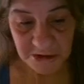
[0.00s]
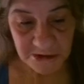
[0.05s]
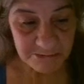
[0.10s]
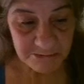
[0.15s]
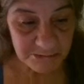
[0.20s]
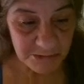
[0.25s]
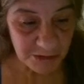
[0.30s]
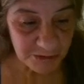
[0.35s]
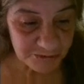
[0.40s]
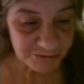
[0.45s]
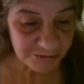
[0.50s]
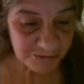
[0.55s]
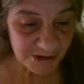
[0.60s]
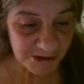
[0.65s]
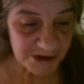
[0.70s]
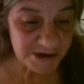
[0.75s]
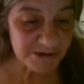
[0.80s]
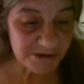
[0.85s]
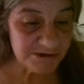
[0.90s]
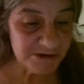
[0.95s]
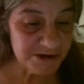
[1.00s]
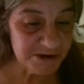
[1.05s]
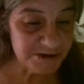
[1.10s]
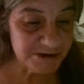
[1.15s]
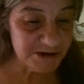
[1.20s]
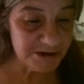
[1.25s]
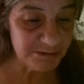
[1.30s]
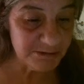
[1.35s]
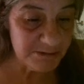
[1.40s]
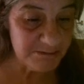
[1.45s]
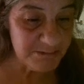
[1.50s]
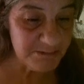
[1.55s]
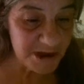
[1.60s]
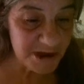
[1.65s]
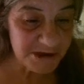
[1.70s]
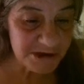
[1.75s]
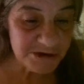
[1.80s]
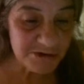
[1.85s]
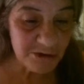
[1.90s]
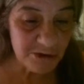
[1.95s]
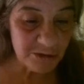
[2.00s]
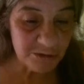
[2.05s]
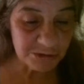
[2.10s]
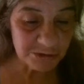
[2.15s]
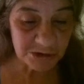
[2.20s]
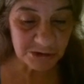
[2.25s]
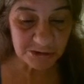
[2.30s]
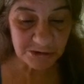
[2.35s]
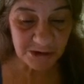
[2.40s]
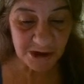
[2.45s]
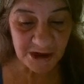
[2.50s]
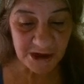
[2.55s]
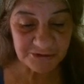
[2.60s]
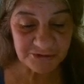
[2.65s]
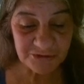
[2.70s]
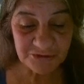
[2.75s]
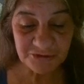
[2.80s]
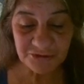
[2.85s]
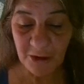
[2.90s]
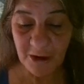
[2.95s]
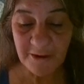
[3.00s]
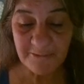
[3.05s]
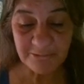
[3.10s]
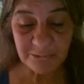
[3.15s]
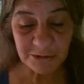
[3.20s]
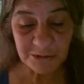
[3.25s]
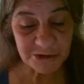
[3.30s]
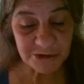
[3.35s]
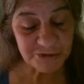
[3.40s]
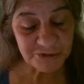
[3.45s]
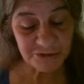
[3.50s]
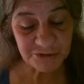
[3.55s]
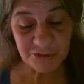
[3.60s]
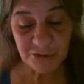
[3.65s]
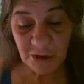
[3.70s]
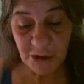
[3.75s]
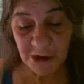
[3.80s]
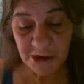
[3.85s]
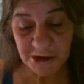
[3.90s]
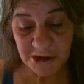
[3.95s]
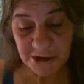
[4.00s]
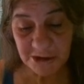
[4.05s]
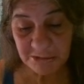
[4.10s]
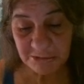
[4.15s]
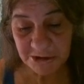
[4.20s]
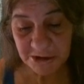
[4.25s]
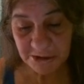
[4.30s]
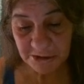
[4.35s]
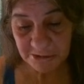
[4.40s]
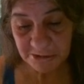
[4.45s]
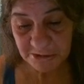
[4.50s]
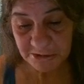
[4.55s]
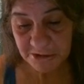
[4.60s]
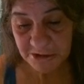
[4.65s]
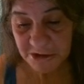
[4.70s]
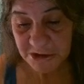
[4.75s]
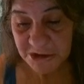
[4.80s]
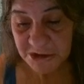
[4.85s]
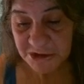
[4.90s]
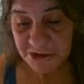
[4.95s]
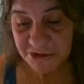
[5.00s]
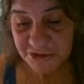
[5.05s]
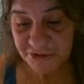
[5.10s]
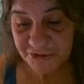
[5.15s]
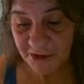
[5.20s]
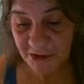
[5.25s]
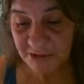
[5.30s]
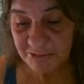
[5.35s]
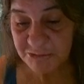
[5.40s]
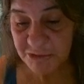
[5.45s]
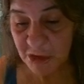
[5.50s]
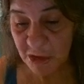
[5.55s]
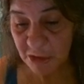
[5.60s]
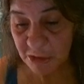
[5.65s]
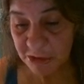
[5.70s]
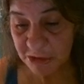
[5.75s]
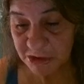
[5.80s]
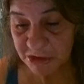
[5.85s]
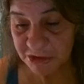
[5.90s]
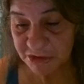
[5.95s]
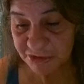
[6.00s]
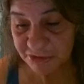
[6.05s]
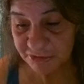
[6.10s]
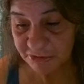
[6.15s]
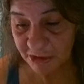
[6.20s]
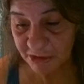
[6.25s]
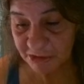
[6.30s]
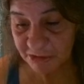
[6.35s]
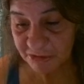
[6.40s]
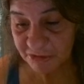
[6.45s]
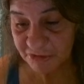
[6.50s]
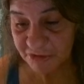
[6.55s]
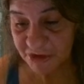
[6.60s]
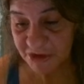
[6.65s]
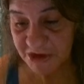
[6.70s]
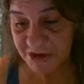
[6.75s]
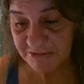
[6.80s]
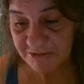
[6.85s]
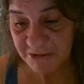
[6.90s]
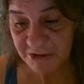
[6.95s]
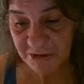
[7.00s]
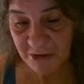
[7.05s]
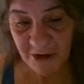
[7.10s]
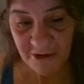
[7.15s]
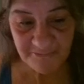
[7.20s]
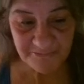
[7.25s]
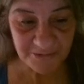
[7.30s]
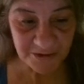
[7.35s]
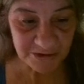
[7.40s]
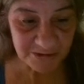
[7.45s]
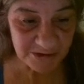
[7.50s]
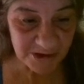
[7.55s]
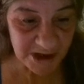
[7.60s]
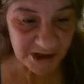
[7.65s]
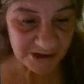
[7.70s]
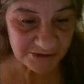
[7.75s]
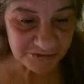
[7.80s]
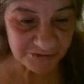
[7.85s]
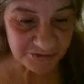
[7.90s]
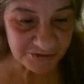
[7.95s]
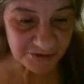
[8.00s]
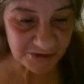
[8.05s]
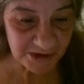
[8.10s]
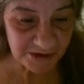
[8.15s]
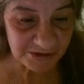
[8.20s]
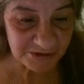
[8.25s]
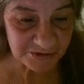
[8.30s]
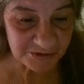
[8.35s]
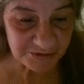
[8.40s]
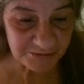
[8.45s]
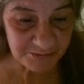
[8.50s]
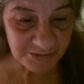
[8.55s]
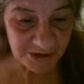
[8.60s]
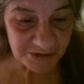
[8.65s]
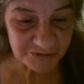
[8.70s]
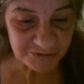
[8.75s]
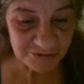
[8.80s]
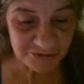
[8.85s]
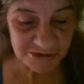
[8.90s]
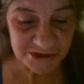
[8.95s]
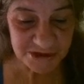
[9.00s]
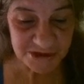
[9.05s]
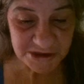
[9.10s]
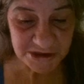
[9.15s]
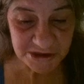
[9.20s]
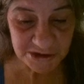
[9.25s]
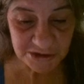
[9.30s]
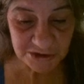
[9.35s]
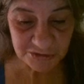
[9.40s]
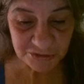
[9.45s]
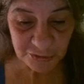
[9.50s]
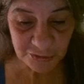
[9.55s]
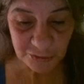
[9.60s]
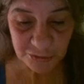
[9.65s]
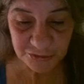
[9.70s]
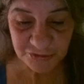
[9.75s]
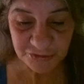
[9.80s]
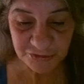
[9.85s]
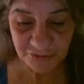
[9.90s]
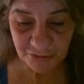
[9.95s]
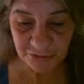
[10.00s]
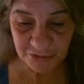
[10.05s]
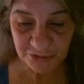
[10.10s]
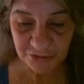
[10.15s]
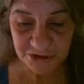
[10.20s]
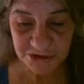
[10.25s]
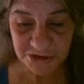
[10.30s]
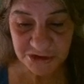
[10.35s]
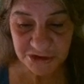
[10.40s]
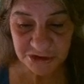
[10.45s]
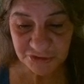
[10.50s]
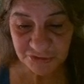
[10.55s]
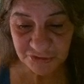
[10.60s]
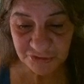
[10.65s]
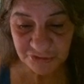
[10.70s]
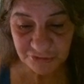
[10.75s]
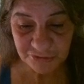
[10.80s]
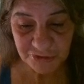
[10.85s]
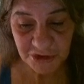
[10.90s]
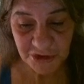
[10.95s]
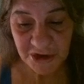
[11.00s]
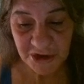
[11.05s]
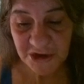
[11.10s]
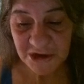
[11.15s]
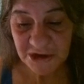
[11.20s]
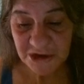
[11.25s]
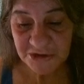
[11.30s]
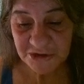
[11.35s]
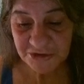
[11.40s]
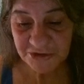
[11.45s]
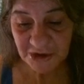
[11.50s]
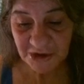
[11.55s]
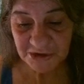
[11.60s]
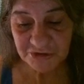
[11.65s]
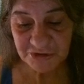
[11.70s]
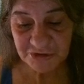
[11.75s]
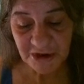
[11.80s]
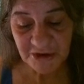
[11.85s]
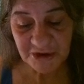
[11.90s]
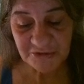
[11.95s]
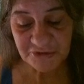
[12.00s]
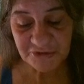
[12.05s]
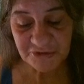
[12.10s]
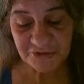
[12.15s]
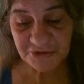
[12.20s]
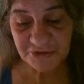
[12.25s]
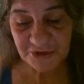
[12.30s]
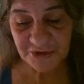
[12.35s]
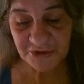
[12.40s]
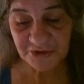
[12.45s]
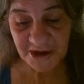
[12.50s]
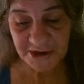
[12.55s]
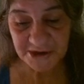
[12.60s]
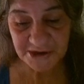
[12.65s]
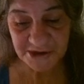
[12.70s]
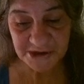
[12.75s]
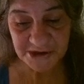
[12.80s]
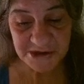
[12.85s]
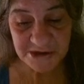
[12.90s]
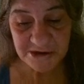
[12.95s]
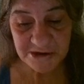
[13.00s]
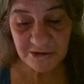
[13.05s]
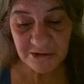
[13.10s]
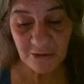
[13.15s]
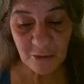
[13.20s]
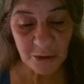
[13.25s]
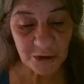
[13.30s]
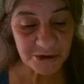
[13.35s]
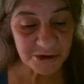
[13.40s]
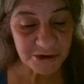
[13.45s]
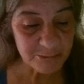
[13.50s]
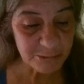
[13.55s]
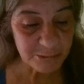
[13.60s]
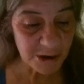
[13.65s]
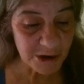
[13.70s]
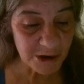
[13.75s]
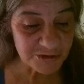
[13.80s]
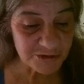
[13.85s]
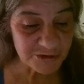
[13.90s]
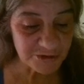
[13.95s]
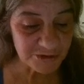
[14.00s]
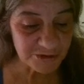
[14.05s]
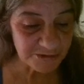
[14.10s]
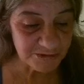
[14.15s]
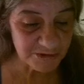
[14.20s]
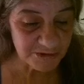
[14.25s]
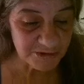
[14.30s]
Most likely, there are many yoga classes offerings in your area. Some yoga instructors even offer classes that are specially geared towards certain issues, such as anxiety or depression.